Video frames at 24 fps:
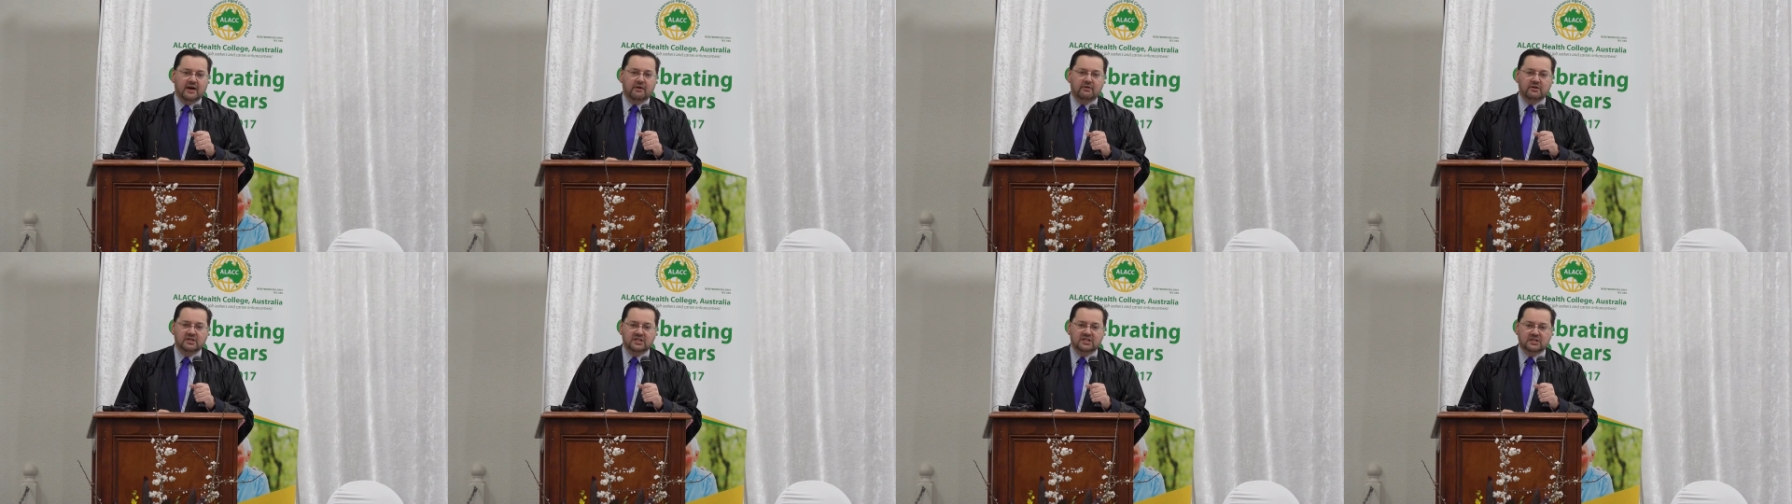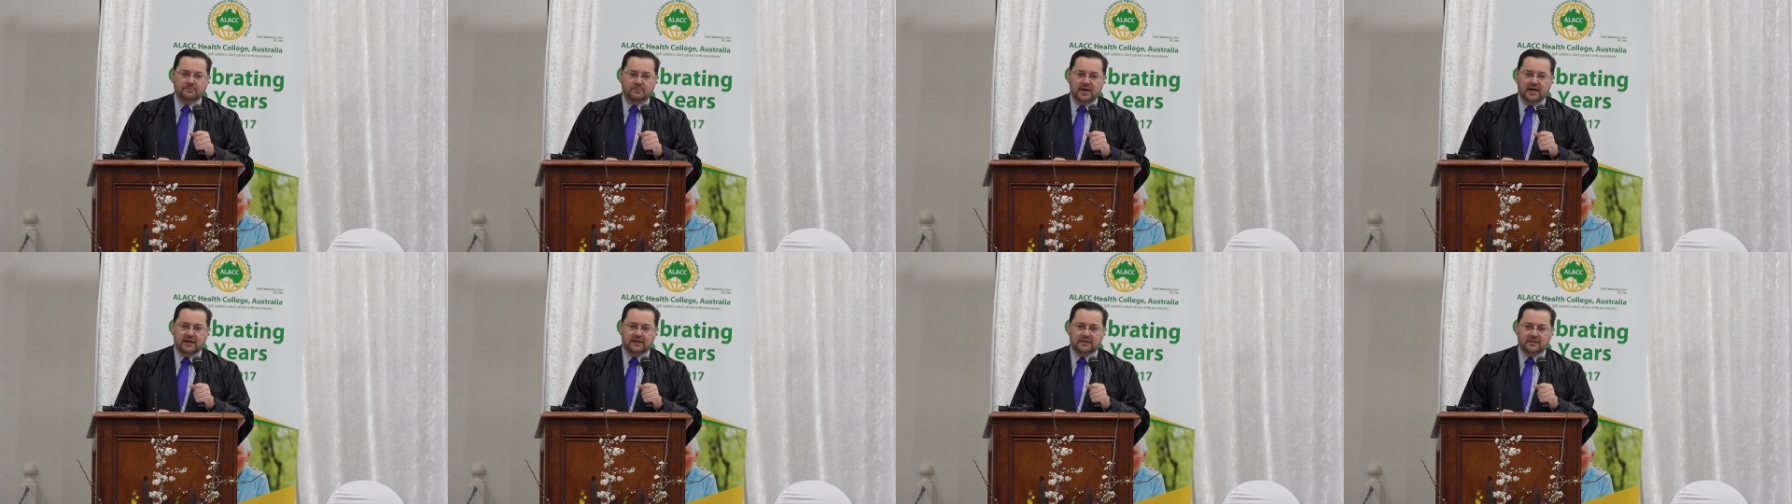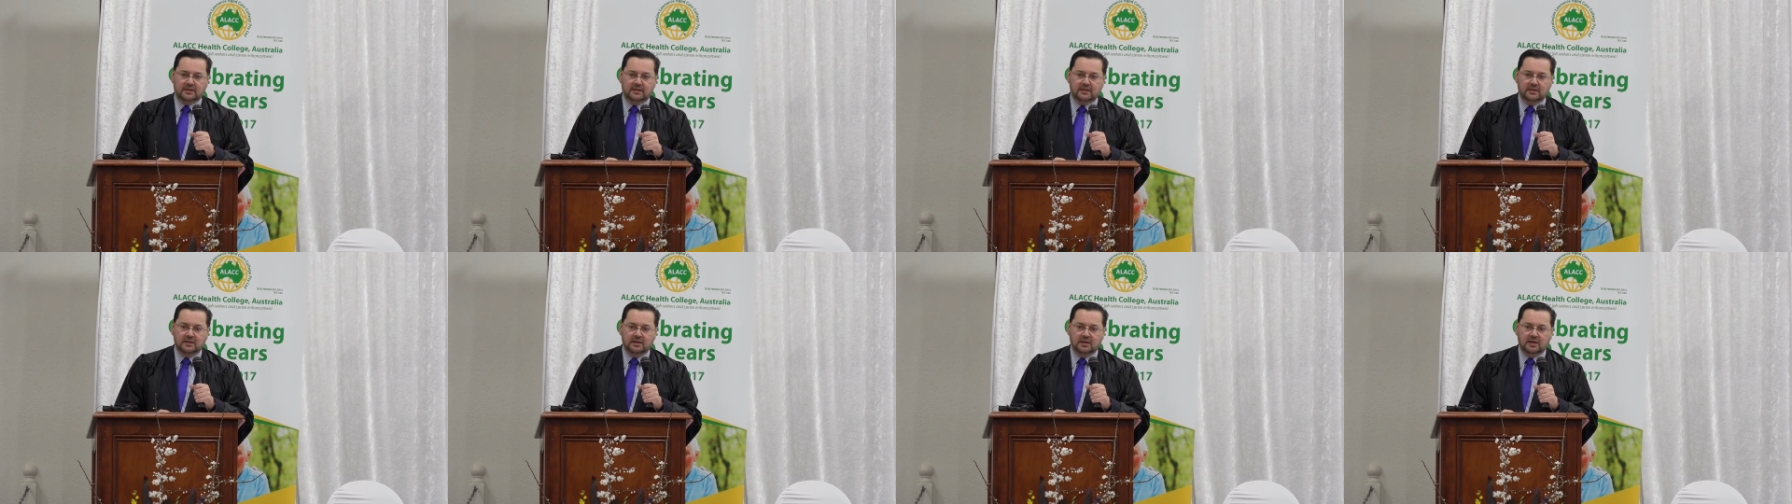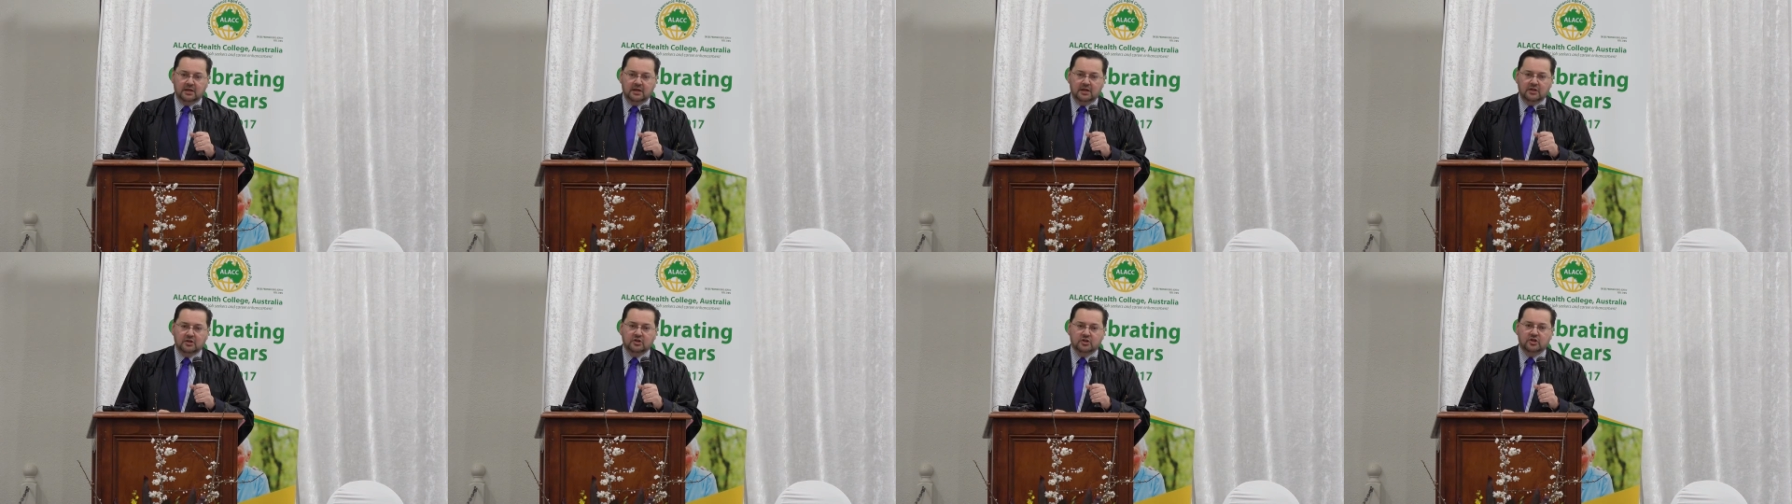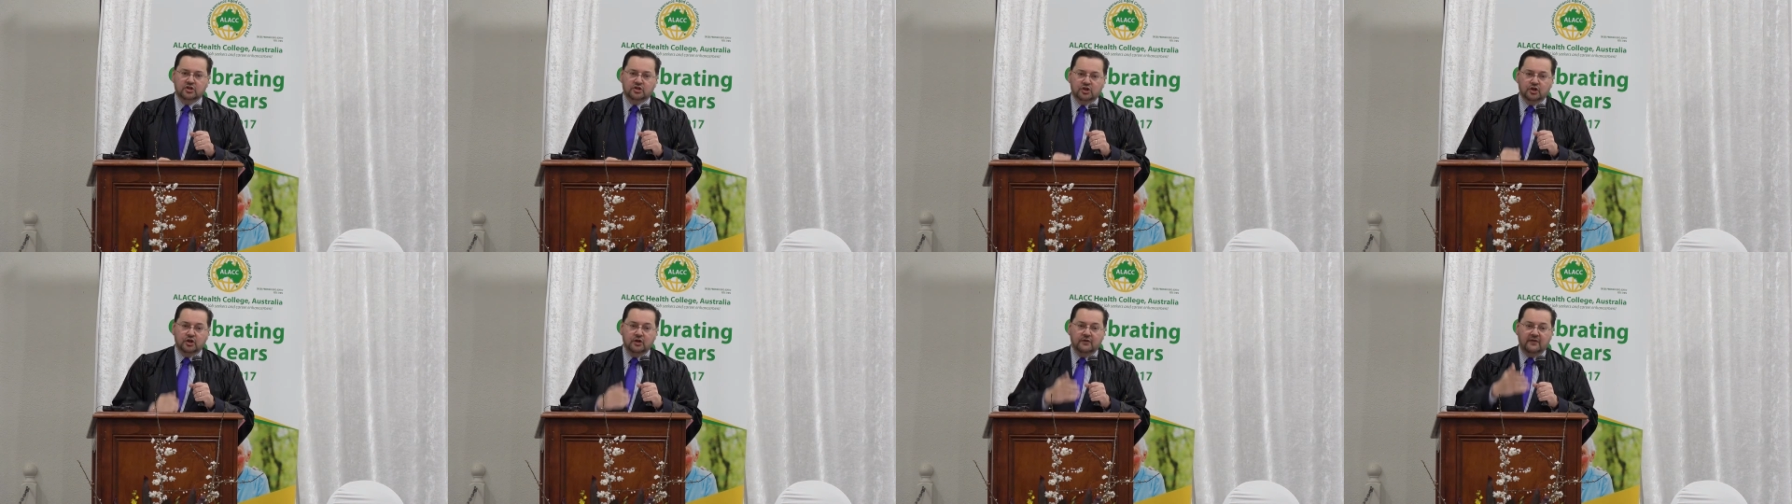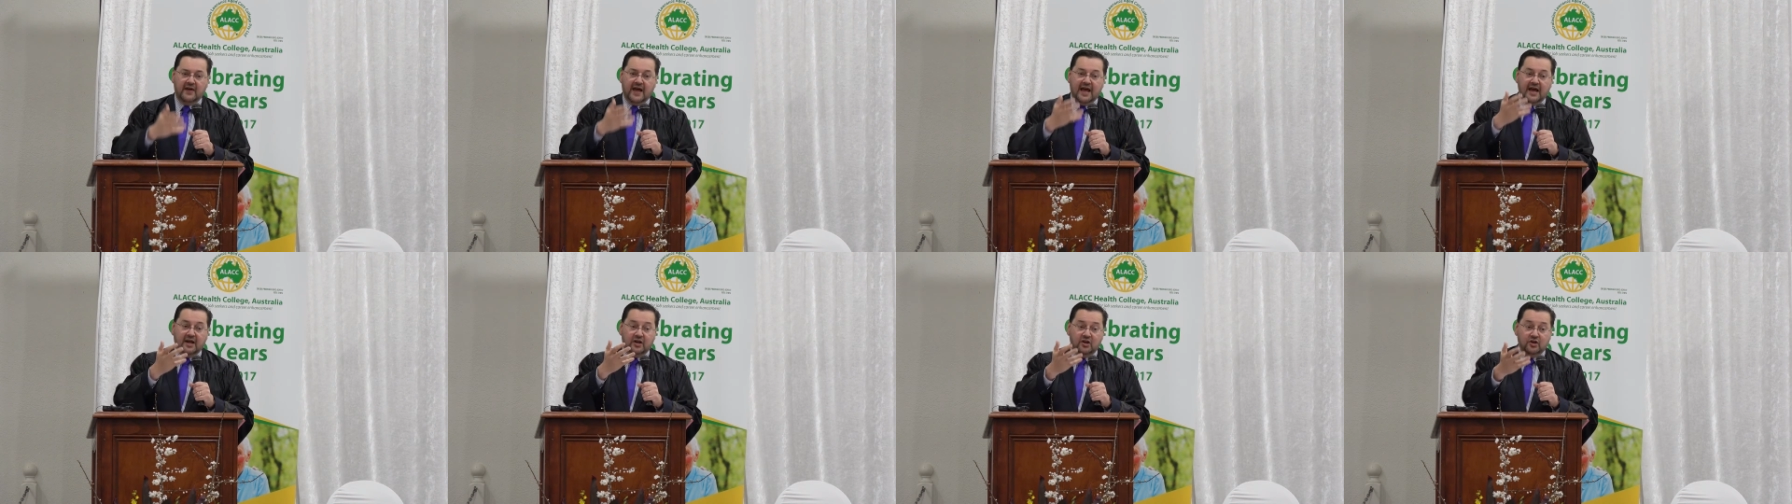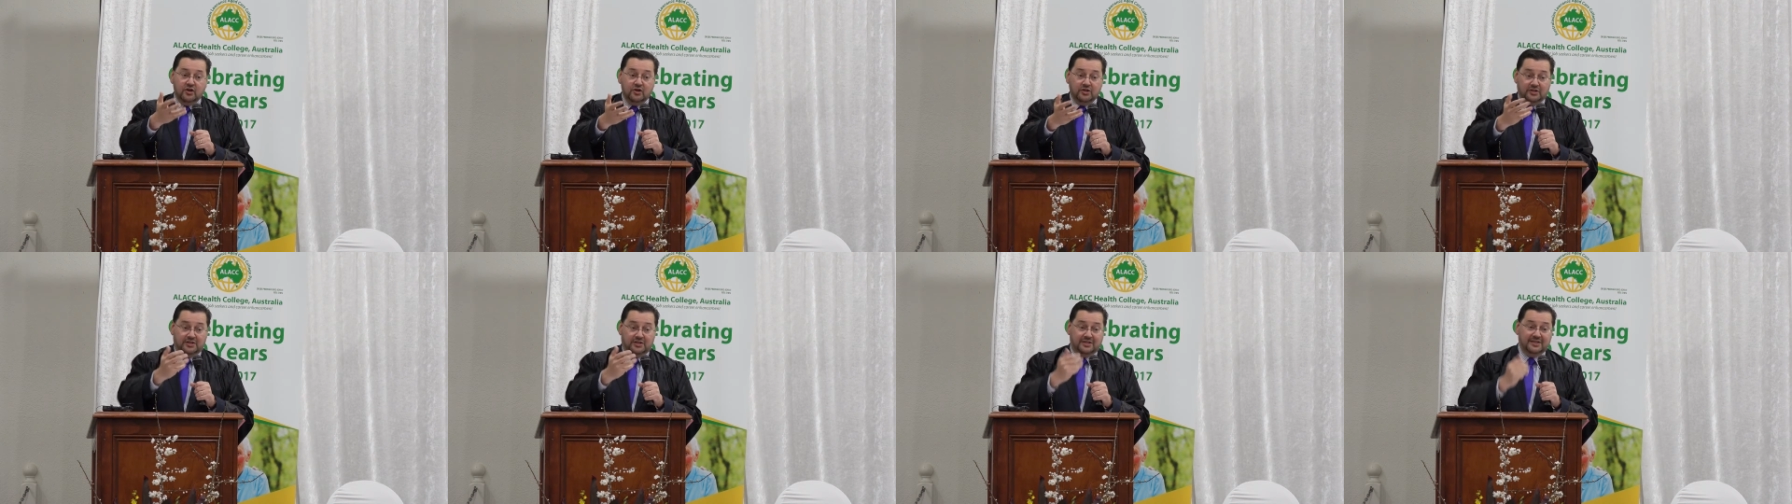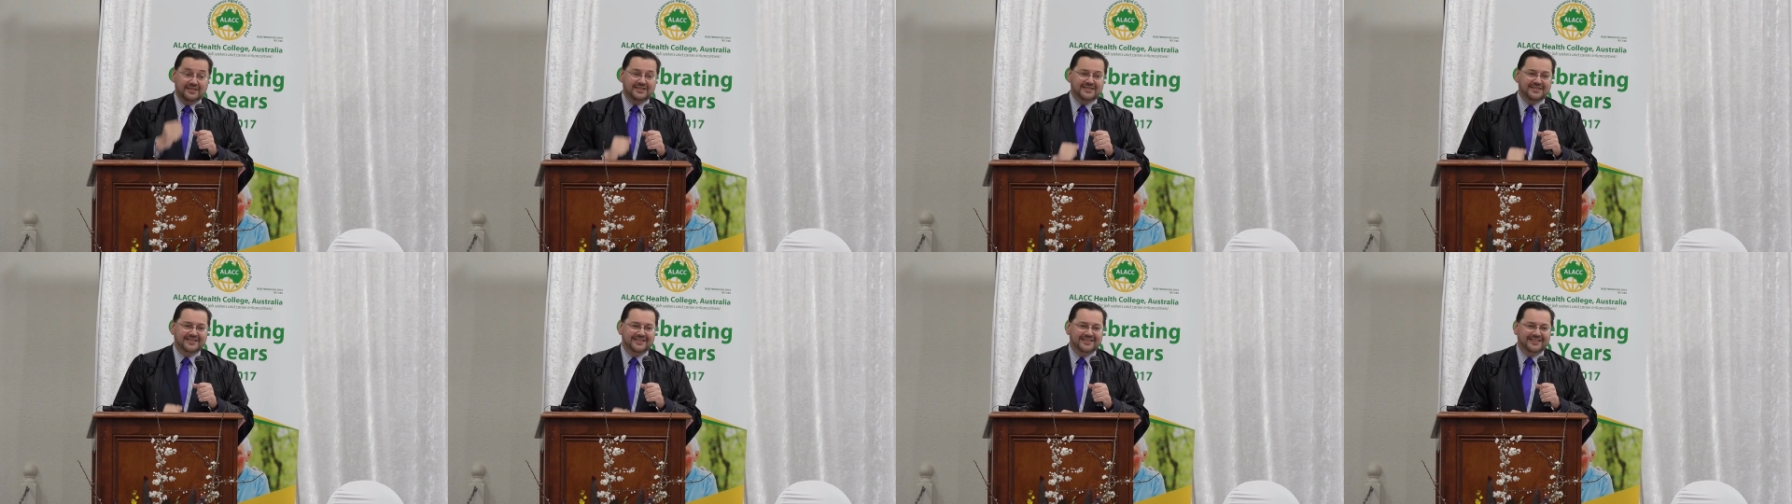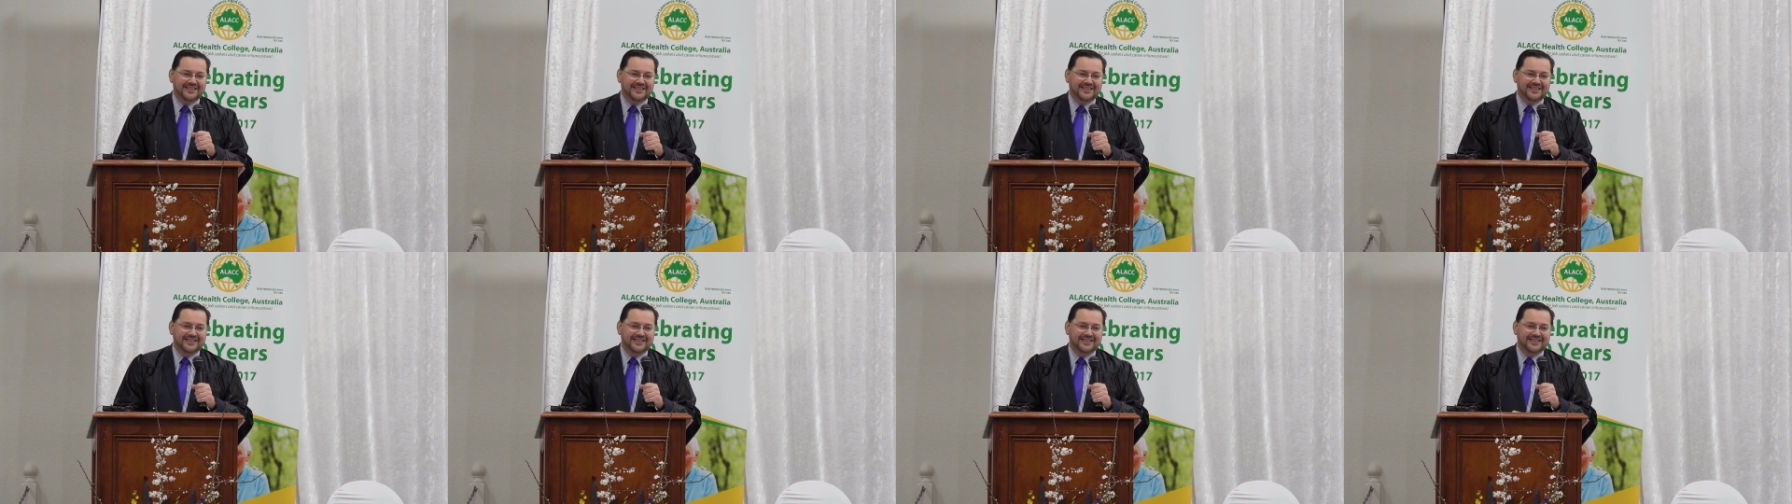respect, deserve our nurses,